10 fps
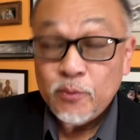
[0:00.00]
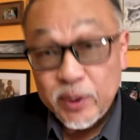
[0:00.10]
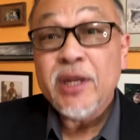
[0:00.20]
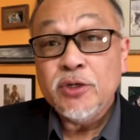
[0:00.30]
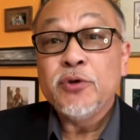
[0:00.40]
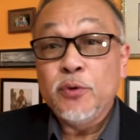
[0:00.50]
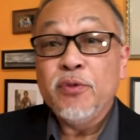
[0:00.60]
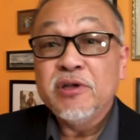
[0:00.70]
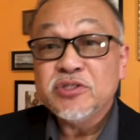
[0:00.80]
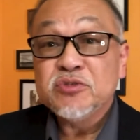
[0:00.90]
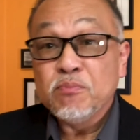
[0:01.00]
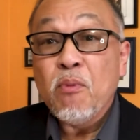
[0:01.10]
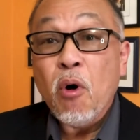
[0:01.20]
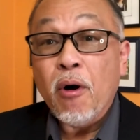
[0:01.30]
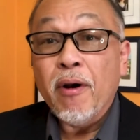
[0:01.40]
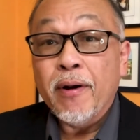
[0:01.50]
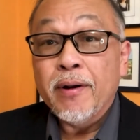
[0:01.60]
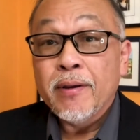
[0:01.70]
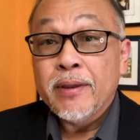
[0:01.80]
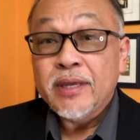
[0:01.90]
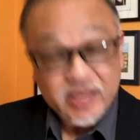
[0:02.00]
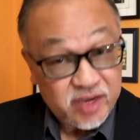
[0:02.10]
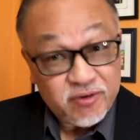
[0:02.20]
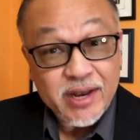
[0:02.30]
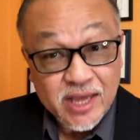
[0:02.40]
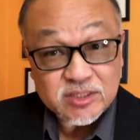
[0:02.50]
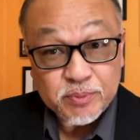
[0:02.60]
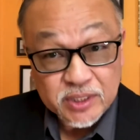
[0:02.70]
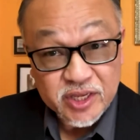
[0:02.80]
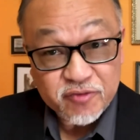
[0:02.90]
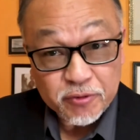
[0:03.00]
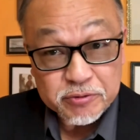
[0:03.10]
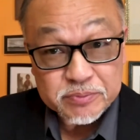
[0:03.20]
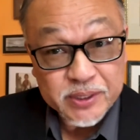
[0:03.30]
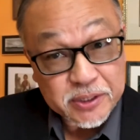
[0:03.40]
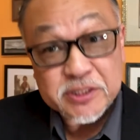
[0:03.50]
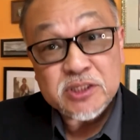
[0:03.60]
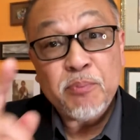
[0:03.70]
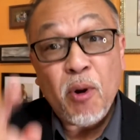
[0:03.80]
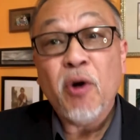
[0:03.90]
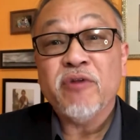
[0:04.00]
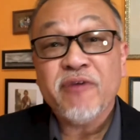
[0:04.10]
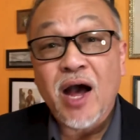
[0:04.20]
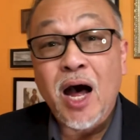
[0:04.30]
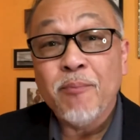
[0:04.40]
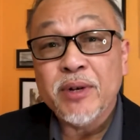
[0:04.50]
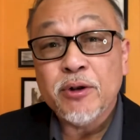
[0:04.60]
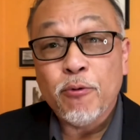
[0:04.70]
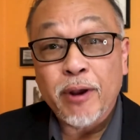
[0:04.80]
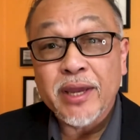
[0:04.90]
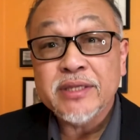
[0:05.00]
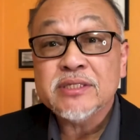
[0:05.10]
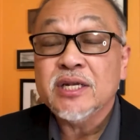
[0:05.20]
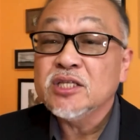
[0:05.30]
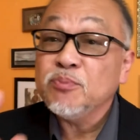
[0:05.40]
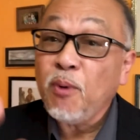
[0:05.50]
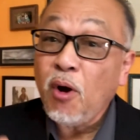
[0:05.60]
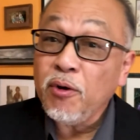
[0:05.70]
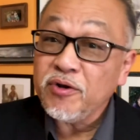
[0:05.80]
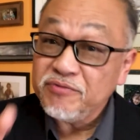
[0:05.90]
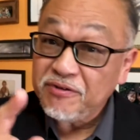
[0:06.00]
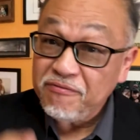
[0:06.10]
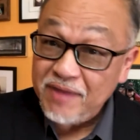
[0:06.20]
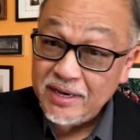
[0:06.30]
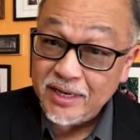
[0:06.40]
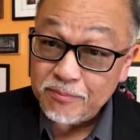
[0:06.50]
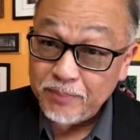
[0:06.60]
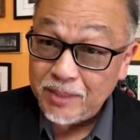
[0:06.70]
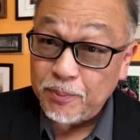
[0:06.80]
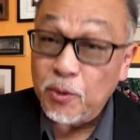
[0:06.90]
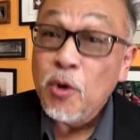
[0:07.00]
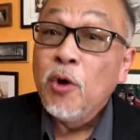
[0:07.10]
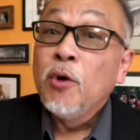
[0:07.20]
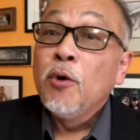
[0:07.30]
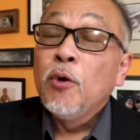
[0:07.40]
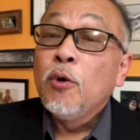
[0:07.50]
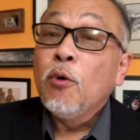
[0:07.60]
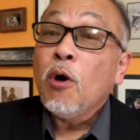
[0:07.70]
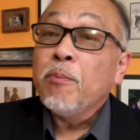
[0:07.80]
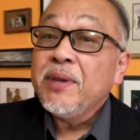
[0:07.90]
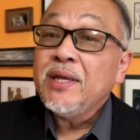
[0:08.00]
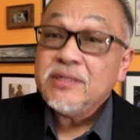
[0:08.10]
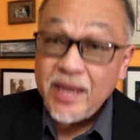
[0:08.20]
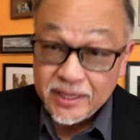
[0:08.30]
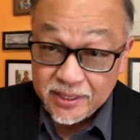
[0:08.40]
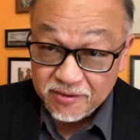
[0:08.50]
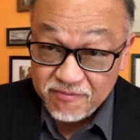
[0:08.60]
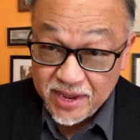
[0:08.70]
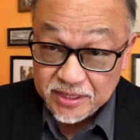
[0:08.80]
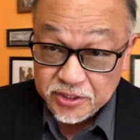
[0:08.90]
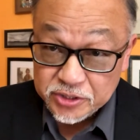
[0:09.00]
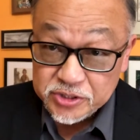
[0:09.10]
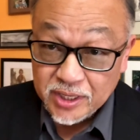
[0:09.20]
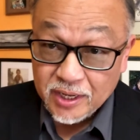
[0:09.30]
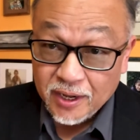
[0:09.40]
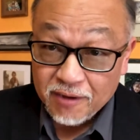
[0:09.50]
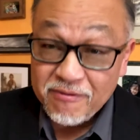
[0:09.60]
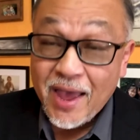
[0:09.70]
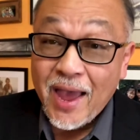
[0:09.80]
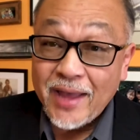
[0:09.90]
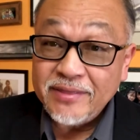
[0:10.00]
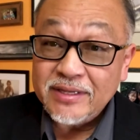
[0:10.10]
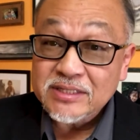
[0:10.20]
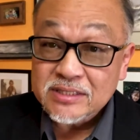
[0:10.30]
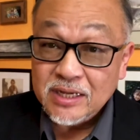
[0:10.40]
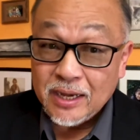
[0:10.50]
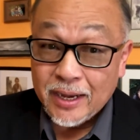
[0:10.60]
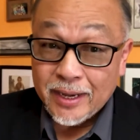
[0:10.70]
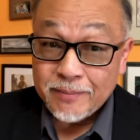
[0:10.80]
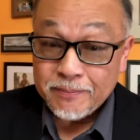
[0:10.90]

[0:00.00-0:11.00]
We need to do this more, even as believers, because it's a part of common grace, and it's part of defending people who are being taken advantage of at this time.